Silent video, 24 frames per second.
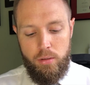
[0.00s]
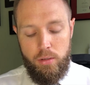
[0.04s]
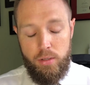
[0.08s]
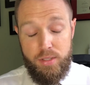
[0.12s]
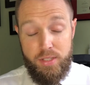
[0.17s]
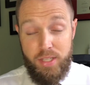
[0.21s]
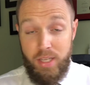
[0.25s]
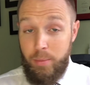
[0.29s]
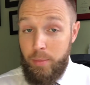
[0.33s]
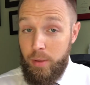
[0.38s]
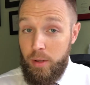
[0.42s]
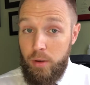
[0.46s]

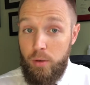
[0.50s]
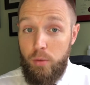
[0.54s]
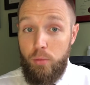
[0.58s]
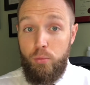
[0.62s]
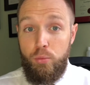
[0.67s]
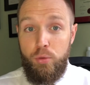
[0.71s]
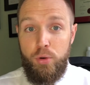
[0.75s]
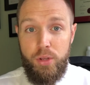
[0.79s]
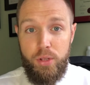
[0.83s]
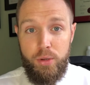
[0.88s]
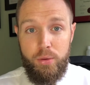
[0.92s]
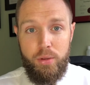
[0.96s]
Cinnamon,
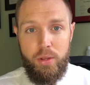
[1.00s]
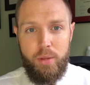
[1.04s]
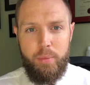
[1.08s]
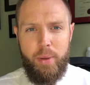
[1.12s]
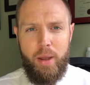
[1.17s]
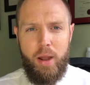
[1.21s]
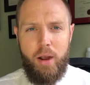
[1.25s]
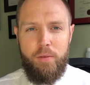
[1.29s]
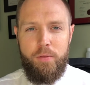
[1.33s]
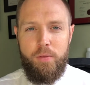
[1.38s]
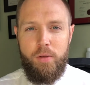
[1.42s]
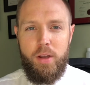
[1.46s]
really, really
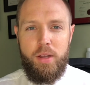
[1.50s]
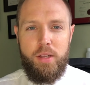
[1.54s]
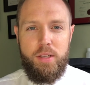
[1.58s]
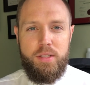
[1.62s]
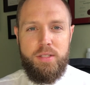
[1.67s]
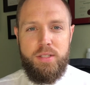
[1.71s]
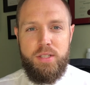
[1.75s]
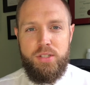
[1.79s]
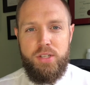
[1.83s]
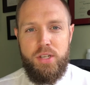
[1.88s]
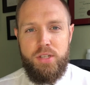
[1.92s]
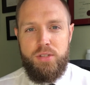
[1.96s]
powerful. I
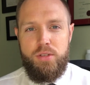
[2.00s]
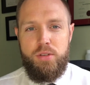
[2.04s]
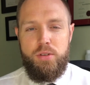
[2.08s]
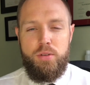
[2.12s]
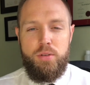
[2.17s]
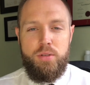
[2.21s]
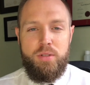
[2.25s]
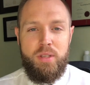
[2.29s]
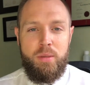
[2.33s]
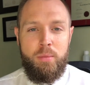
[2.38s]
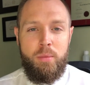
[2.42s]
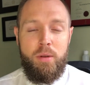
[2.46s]
suggest you
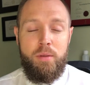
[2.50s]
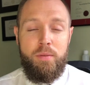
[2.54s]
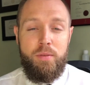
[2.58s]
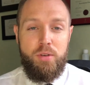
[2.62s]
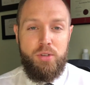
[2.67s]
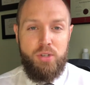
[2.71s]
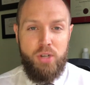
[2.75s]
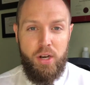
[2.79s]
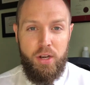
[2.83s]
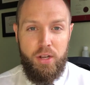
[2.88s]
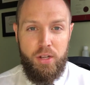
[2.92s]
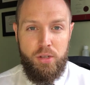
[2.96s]
use cinnamon if you're
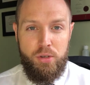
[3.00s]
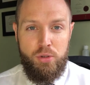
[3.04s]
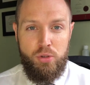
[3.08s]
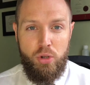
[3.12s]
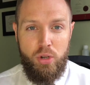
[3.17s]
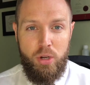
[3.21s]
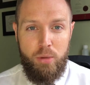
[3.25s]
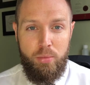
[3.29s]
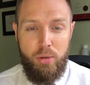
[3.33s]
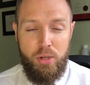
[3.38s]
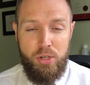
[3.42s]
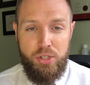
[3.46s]
trying to
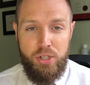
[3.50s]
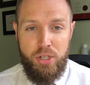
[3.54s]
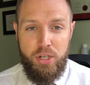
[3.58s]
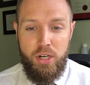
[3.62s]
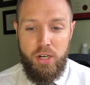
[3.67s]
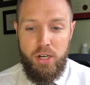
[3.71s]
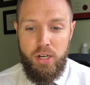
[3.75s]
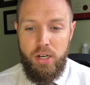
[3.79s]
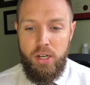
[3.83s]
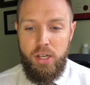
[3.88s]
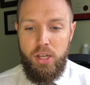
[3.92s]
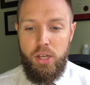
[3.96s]
control your blood
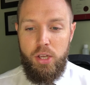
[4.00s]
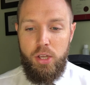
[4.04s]
sugar.